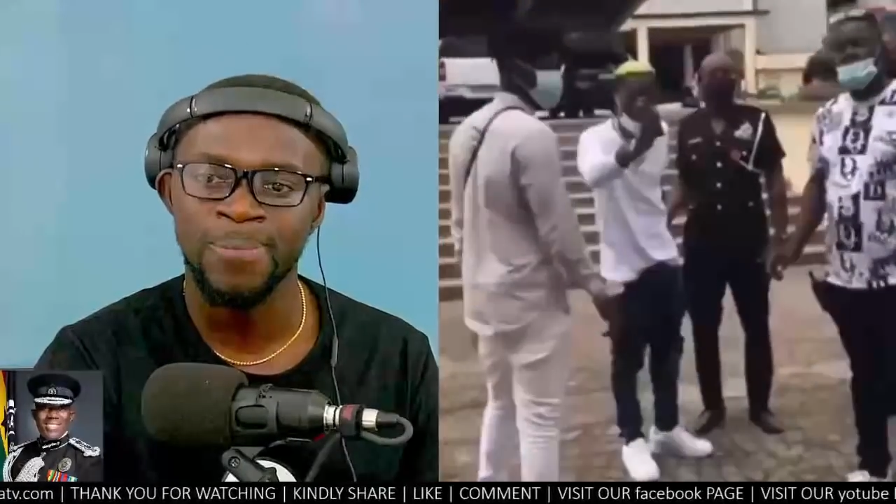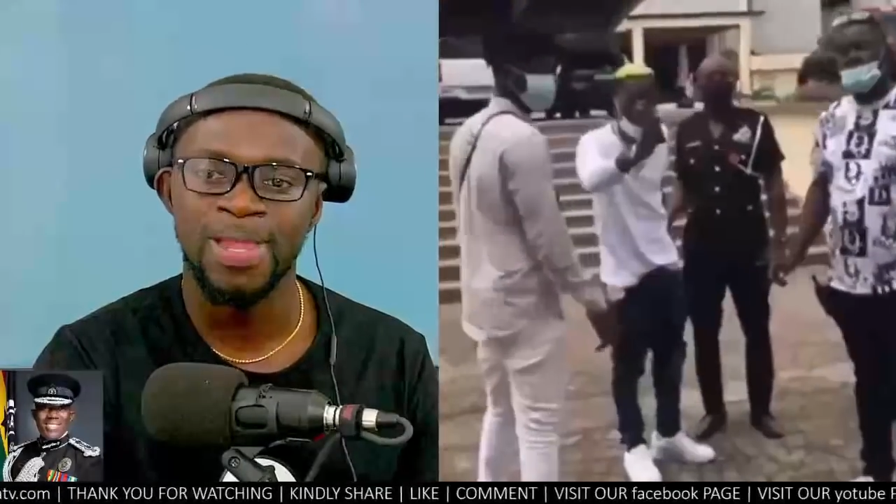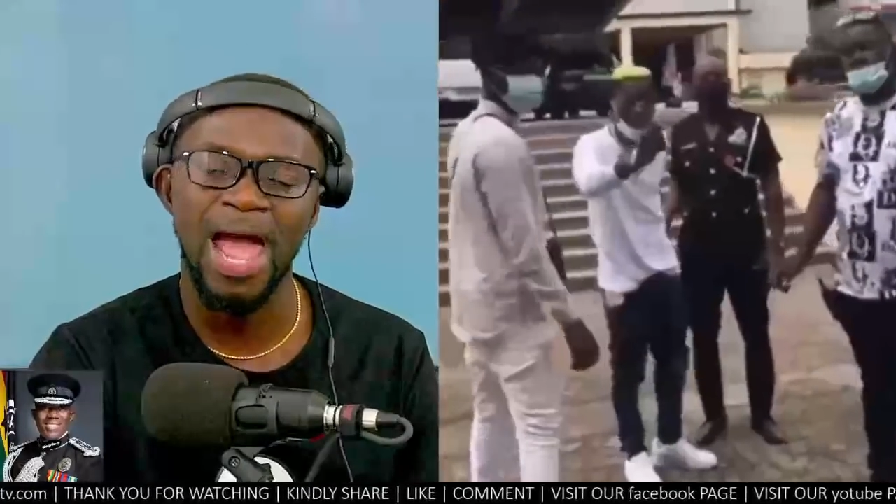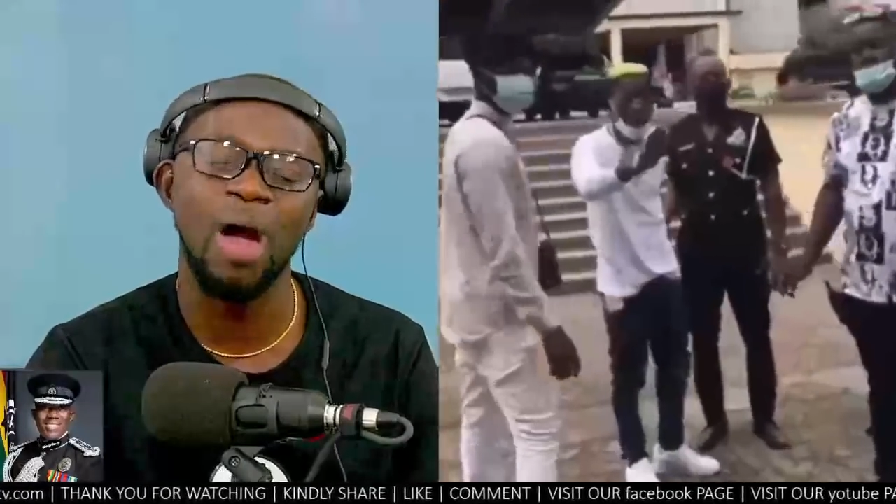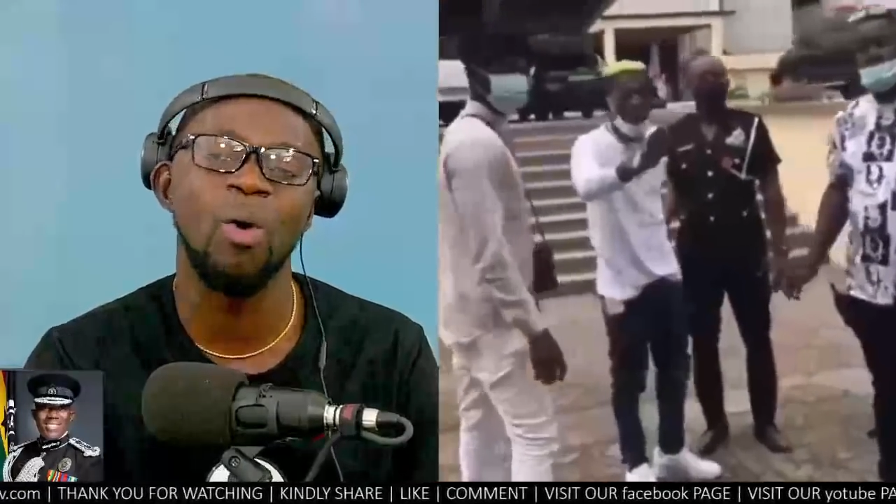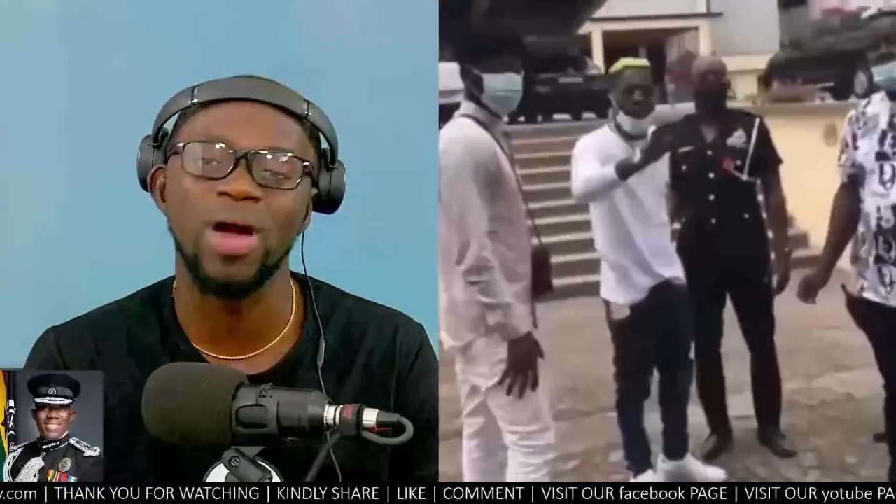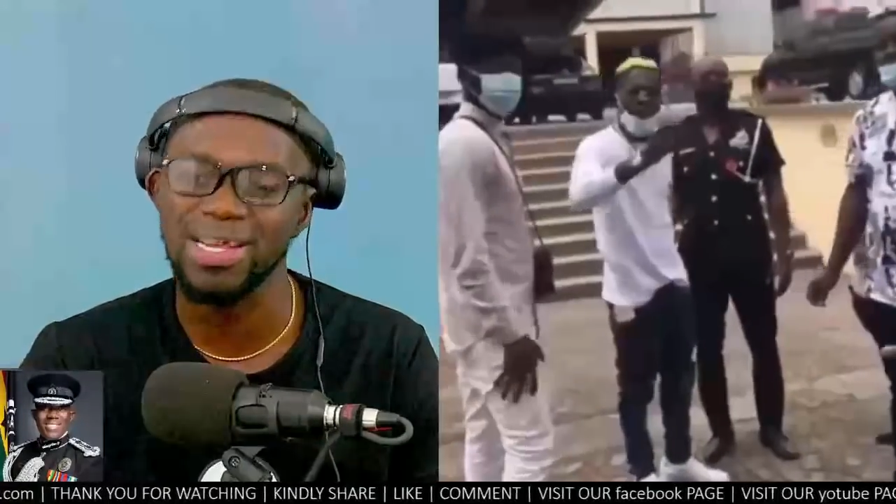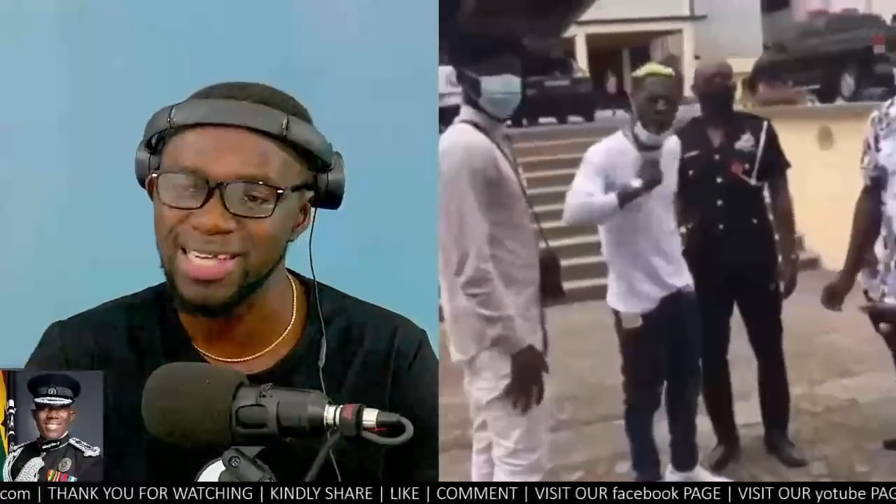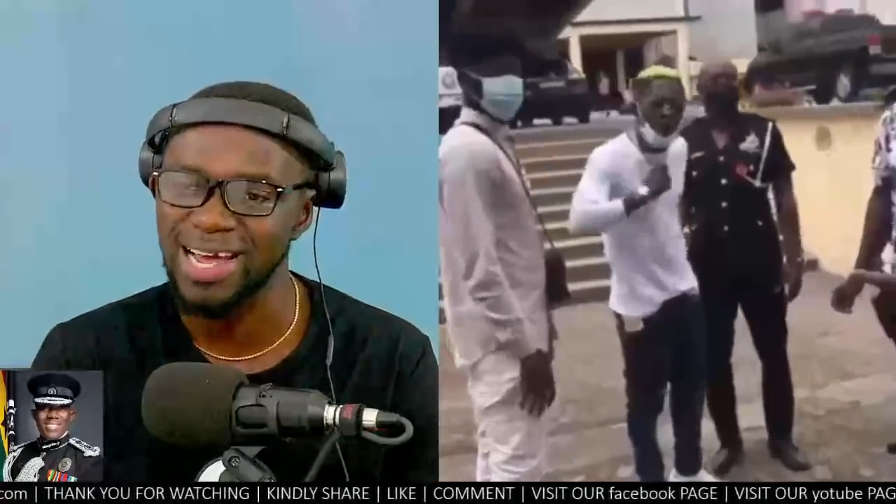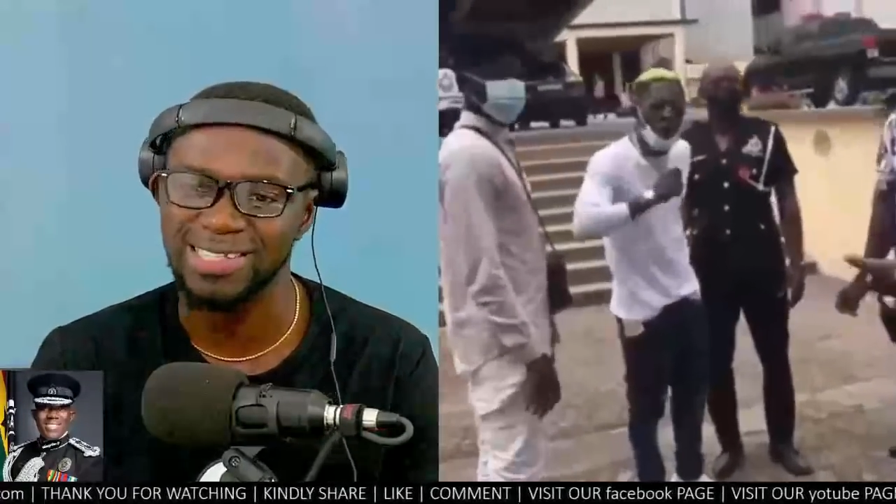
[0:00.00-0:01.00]
Our
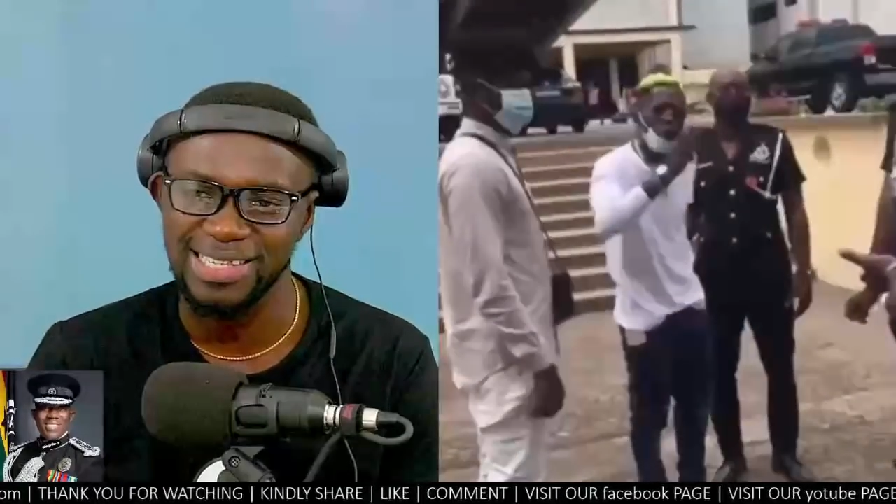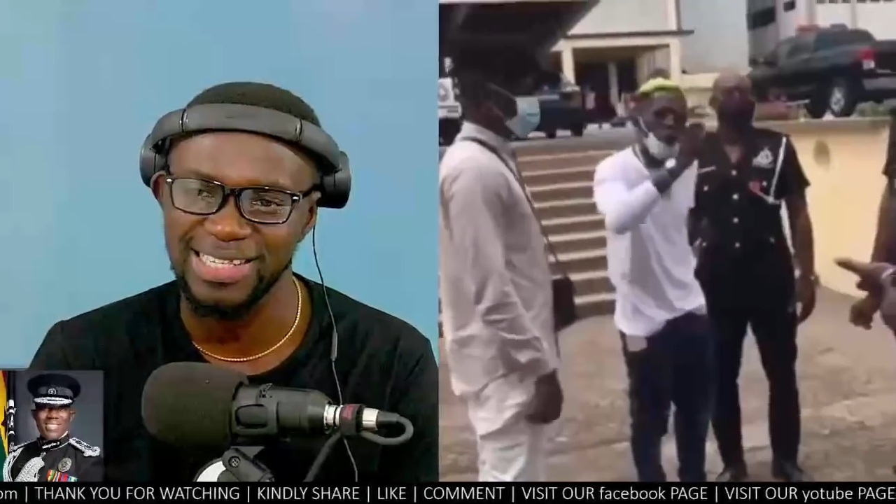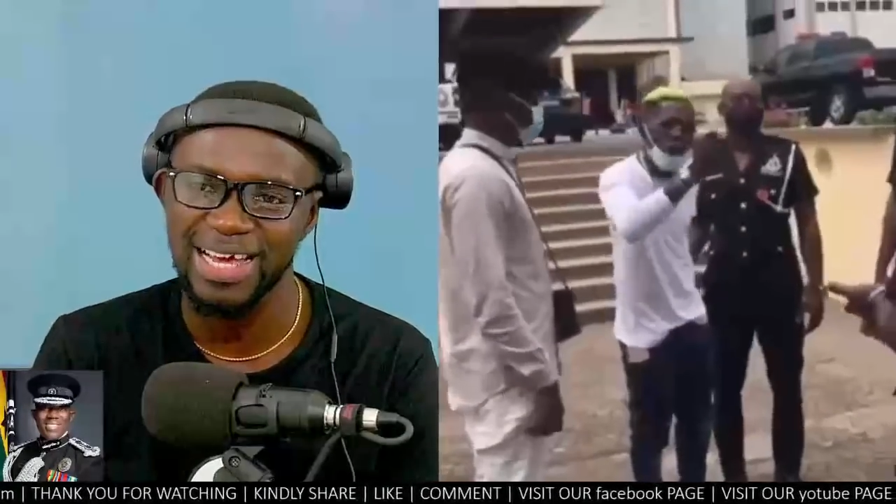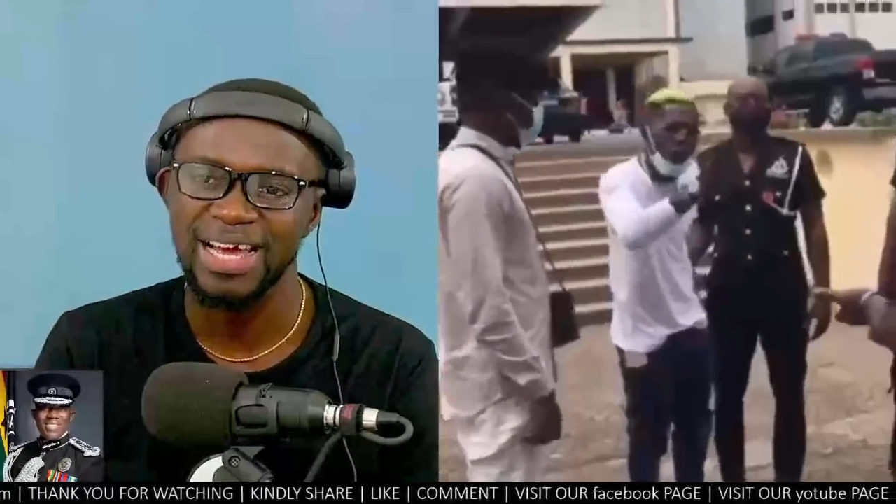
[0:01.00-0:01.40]
Casacasa said,